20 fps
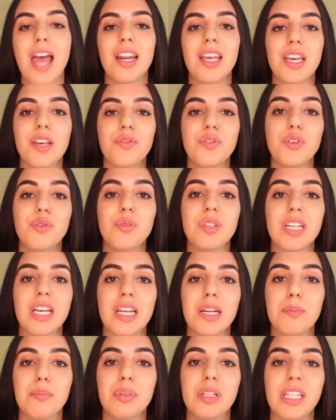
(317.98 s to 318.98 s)
And if you
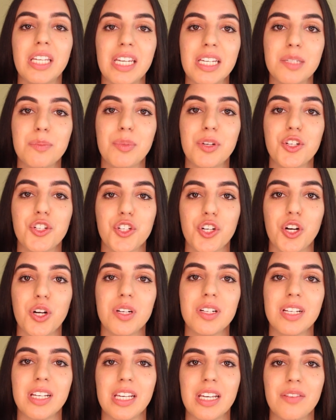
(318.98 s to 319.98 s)
did, please be sure
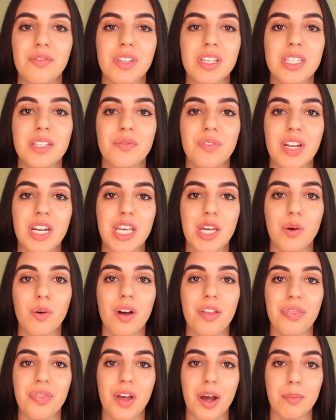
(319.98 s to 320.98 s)
to give this video
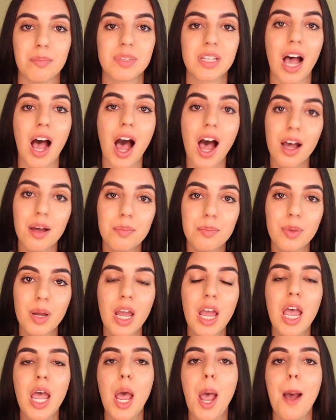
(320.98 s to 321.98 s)
a thumbs up.
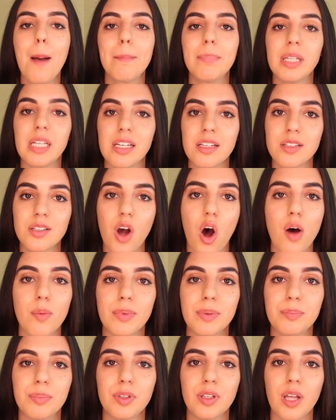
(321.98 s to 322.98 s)
Please
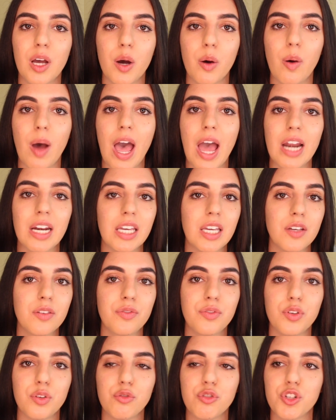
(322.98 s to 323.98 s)
comment below any
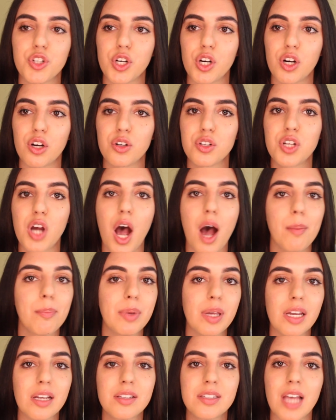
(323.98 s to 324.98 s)
future
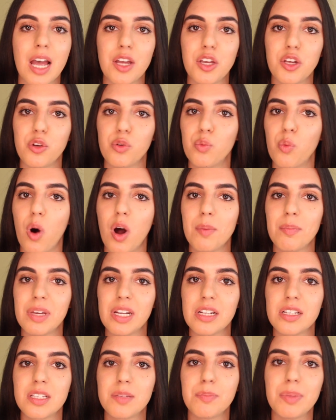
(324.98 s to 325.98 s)
topics that you'd want me
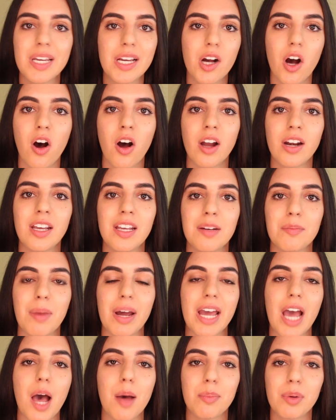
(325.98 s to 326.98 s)
to speak on in
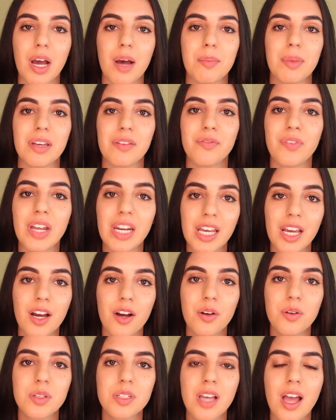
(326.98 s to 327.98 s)
my upcoming
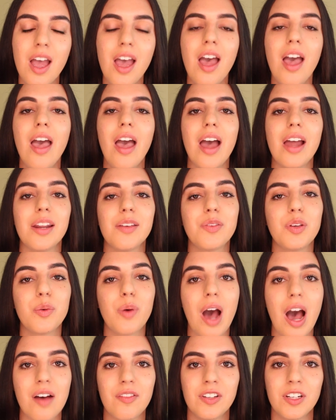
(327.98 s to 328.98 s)
videos. And if you
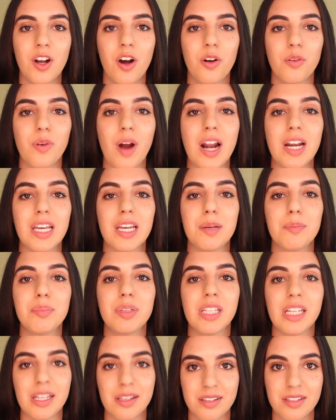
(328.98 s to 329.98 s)
haven't already,
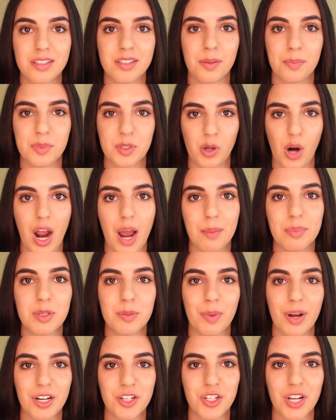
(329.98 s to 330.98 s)
please subscribe
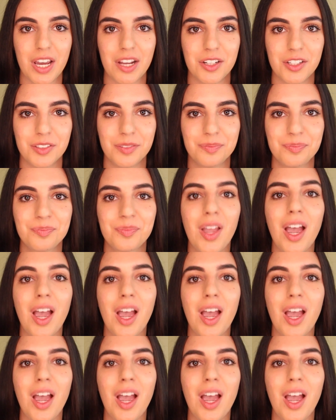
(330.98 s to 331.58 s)
to my channel.